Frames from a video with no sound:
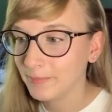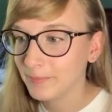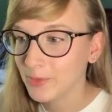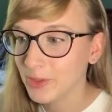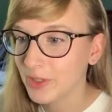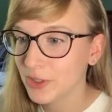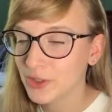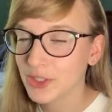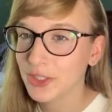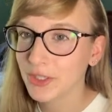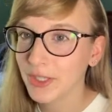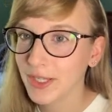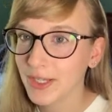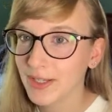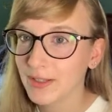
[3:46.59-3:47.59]

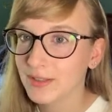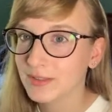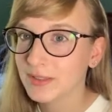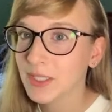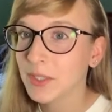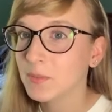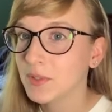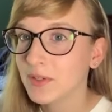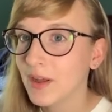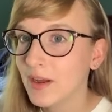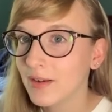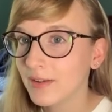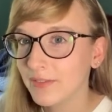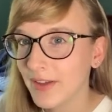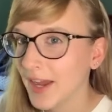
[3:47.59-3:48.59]
traditionally they would
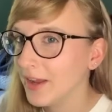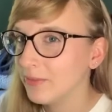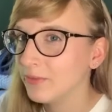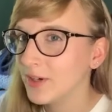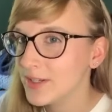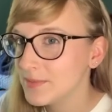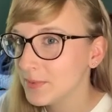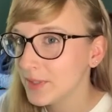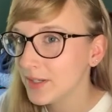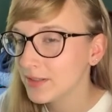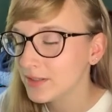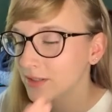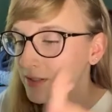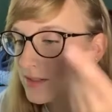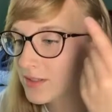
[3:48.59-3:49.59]
not have had raised
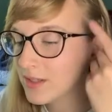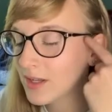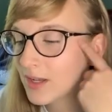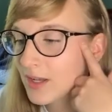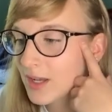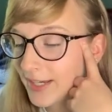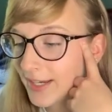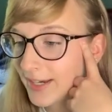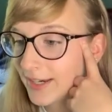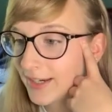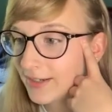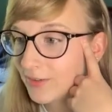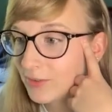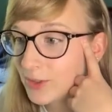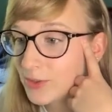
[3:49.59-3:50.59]
planters.
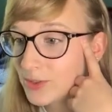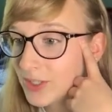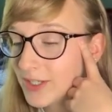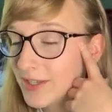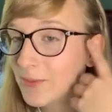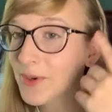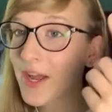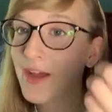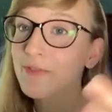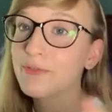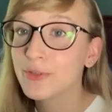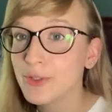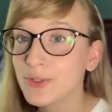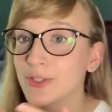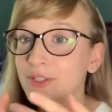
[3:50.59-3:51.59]
And usually they would have
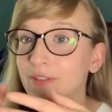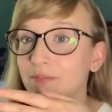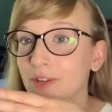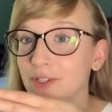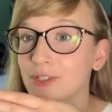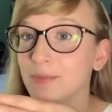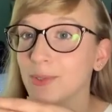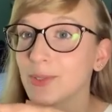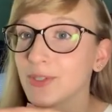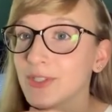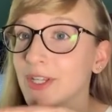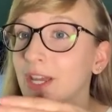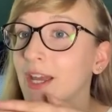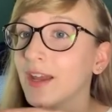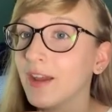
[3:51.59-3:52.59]
fruits and vegetables
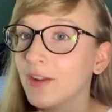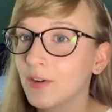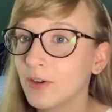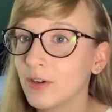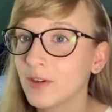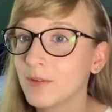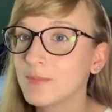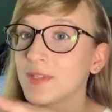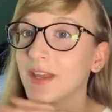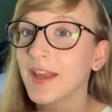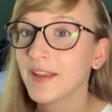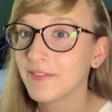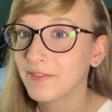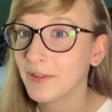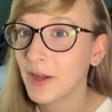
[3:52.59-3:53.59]
and herbs
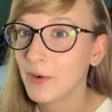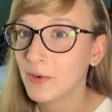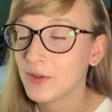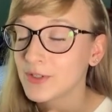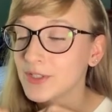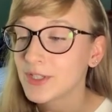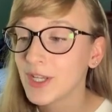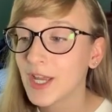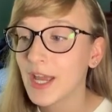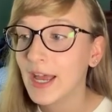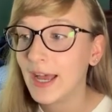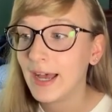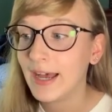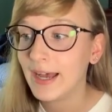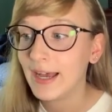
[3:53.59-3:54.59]
and flowers.
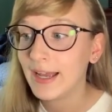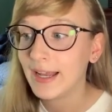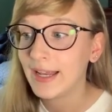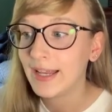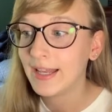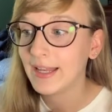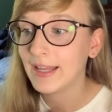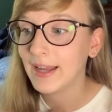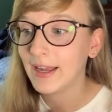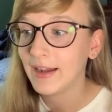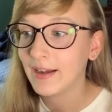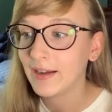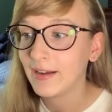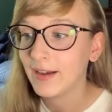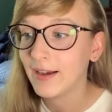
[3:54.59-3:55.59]

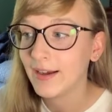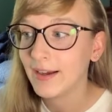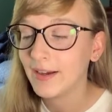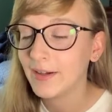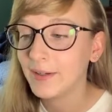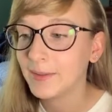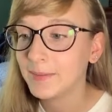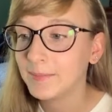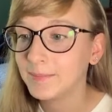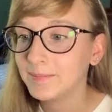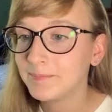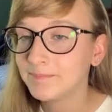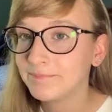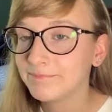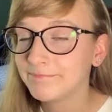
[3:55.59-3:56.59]
Yeah, I'm